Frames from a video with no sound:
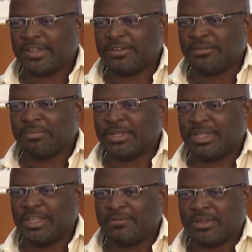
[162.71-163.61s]
I don't
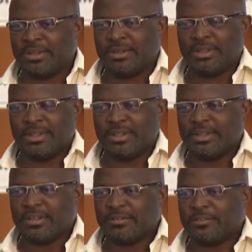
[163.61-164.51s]
believe in
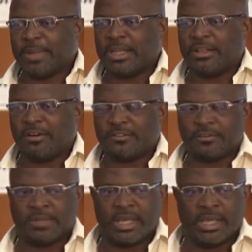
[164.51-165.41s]
spending lots
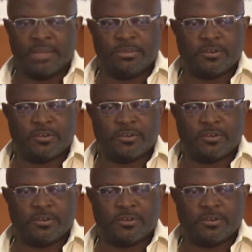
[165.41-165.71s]
of time